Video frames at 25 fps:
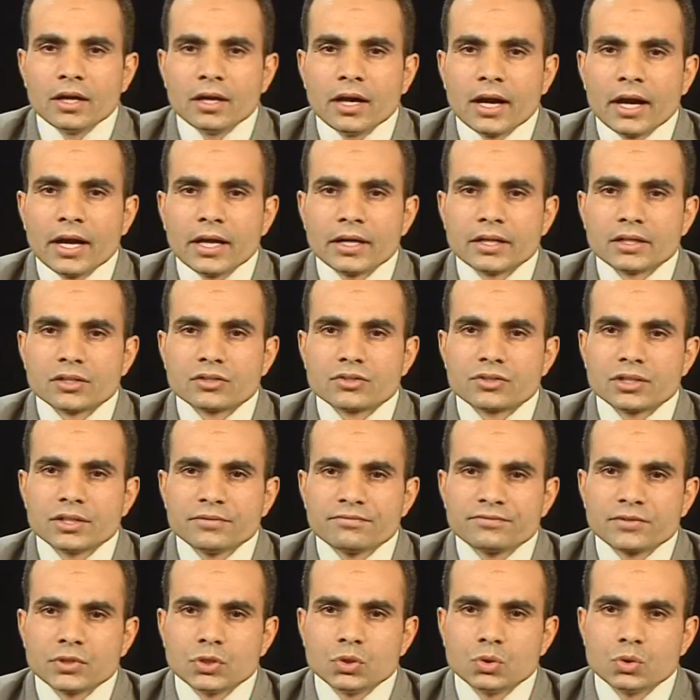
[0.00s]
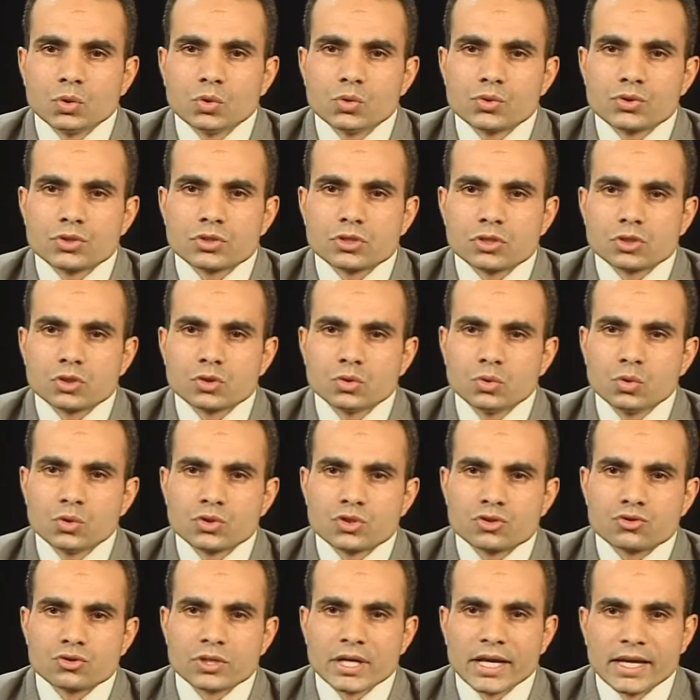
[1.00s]
And Griffith used two
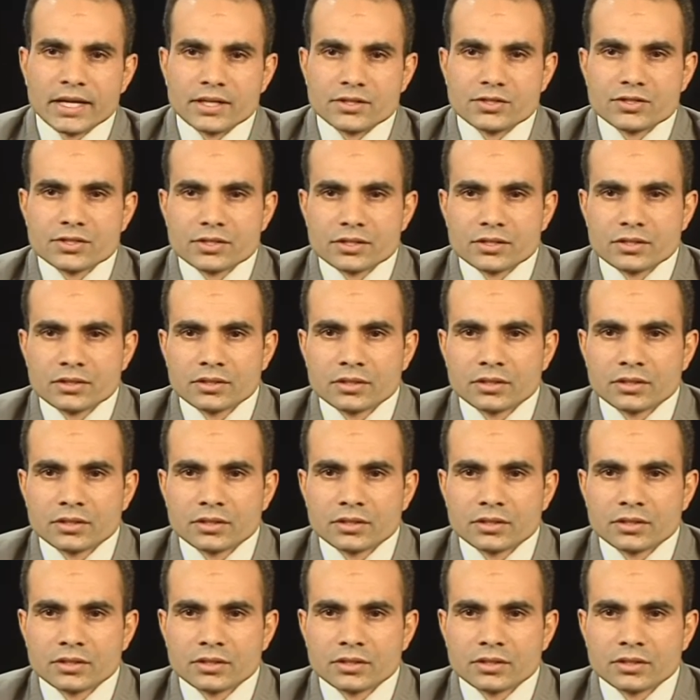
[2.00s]
strains